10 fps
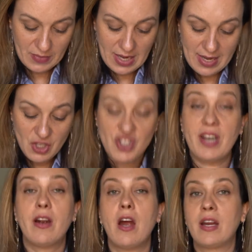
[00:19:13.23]
and
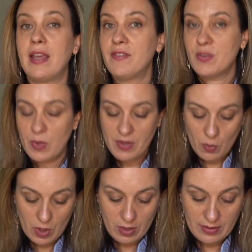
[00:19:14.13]
share our gifts with the
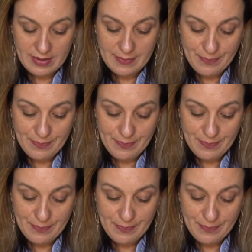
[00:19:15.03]
world.